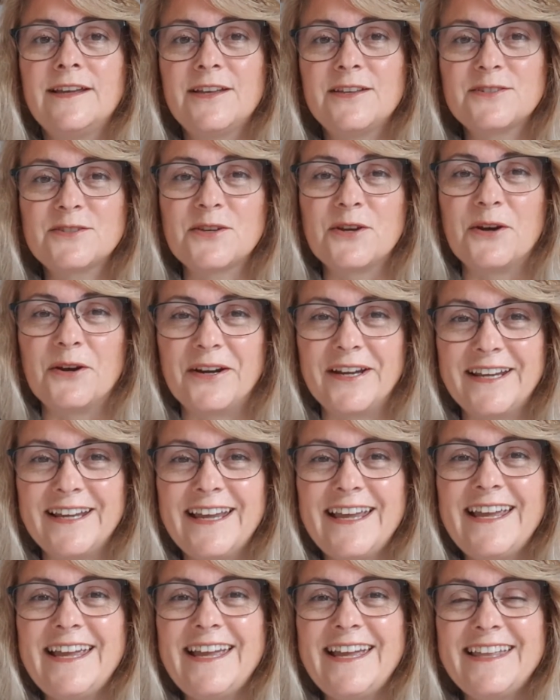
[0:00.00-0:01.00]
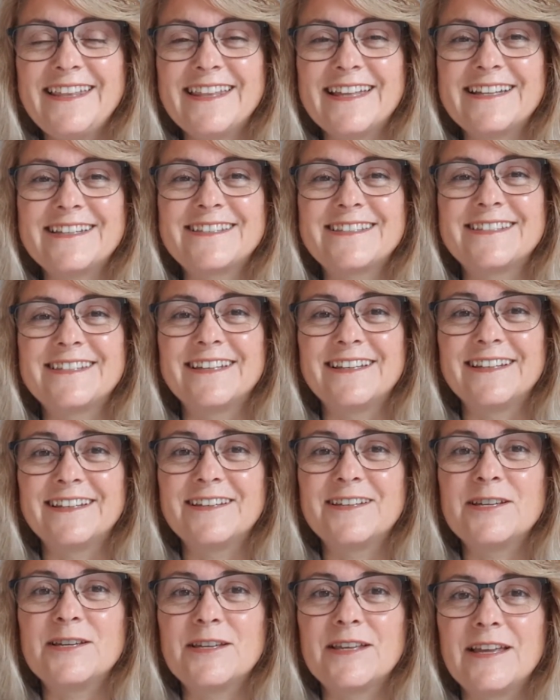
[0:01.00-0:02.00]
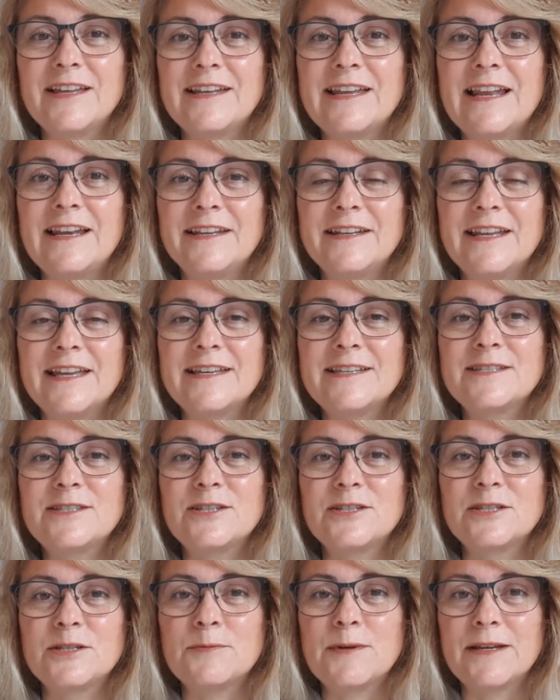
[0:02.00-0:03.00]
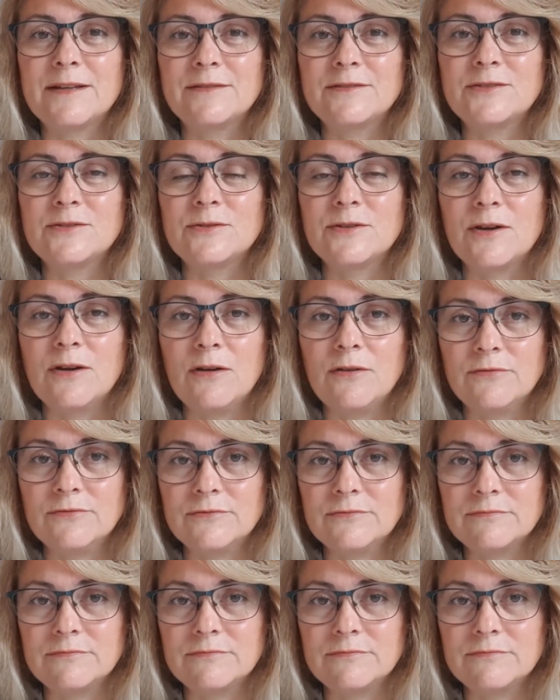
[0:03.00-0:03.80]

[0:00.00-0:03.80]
Sorry, that's an LNS, just about 2.5